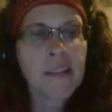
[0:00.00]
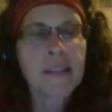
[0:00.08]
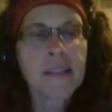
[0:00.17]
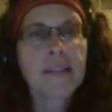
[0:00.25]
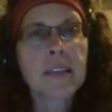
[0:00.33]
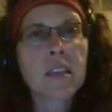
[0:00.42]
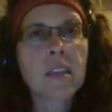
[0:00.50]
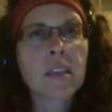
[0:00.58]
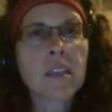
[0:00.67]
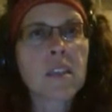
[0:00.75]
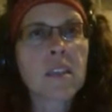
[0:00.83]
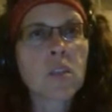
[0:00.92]
This
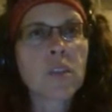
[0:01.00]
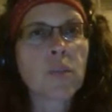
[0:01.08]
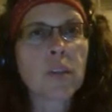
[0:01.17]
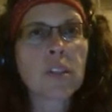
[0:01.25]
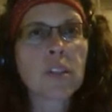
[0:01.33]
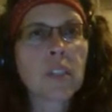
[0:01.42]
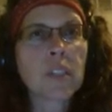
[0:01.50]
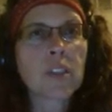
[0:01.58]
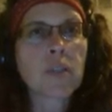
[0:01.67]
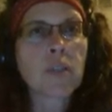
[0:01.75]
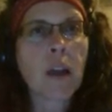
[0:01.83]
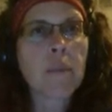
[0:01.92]
was originally
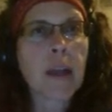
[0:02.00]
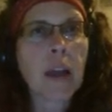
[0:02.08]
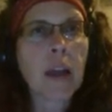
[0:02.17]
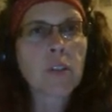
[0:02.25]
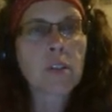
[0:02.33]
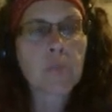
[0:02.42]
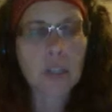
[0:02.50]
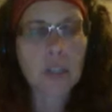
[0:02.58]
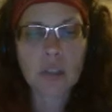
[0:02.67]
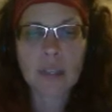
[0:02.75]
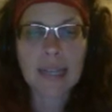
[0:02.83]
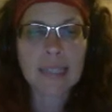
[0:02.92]
described by House and
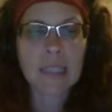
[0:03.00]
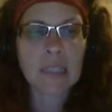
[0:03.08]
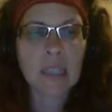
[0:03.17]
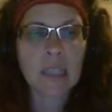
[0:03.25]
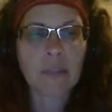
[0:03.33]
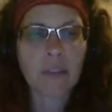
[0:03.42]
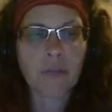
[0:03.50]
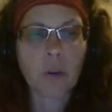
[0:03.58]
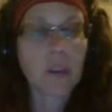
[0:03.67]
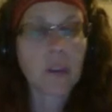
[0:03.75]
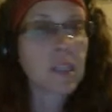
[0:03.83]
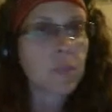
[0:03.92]
Mitchell in
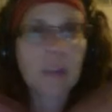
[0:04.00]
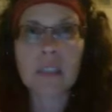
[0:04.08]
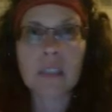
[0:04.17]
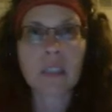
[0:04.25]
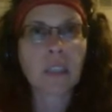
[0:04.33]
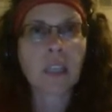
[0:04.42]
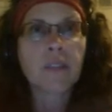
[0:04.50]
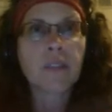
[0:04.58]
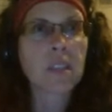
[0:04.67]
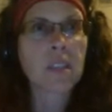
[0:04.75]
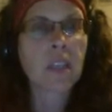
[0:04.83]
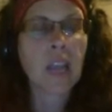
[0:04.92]
1974, and this basically gives
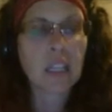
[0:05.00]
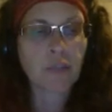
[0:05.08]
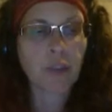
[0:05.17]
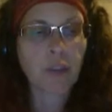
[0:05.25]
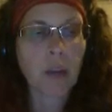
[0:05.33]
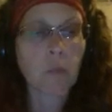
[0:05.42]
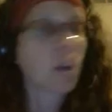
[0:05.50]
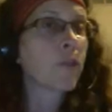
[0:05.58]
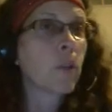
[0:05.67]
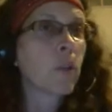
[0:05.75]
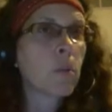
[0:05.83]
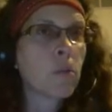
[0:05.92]
us a nice framework
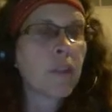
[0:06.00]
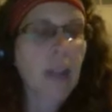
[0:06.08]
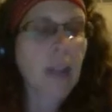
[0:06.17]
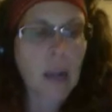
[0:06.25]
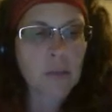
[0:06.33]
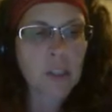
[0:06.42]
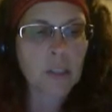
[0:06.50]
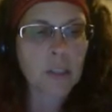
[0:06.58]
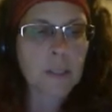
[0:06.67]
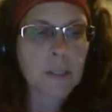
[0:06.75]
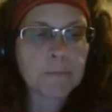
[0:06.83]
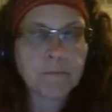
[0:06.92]
for removing
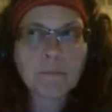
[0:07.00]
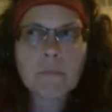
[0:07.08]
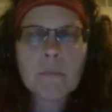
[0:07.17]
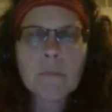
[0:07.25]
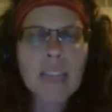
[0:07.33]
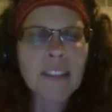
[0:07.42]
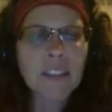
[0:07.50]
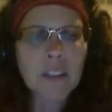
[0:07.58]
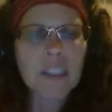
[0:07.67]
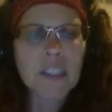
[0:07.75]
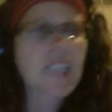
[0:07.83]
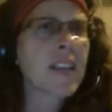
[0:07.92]
obstacles. The
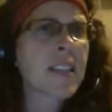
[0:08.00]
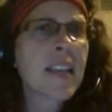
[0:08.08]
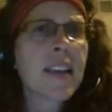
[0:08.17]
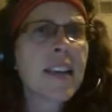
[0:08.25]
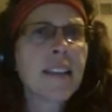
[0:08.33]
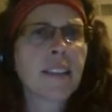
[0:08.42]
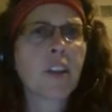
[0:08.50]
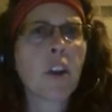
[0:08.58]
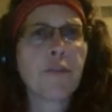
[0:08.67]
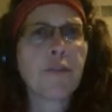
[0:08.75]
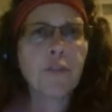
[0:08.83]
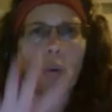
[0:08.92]
theory says that there
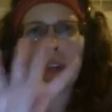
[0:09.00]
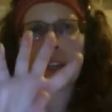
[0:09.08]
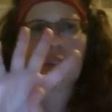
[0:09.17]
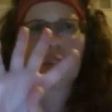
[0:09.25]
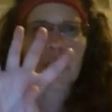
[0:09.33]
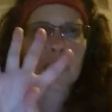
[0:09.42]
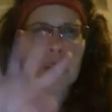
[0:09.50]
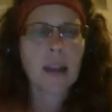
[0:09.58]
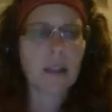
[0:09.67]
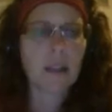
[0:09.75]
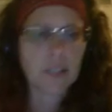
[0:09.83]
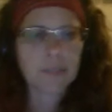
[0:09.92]
are 4 leadership
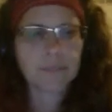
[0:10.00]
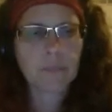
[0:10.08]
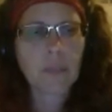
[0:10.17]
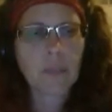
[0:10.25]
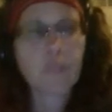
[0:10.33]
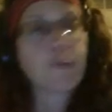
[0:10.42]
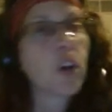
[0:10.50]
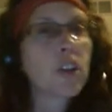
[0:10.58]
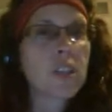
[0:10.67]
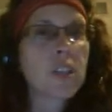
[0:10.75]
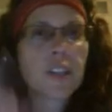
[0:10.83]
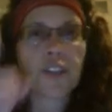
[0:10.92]
styles.
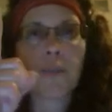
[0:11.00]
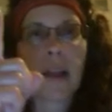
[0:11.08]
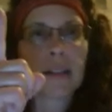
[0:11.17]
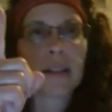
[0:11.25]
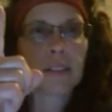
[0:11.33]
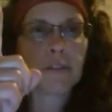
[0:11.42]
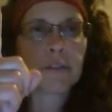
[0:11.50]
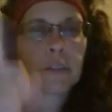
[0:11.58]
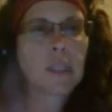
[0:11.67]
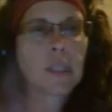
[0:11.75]
First is directive.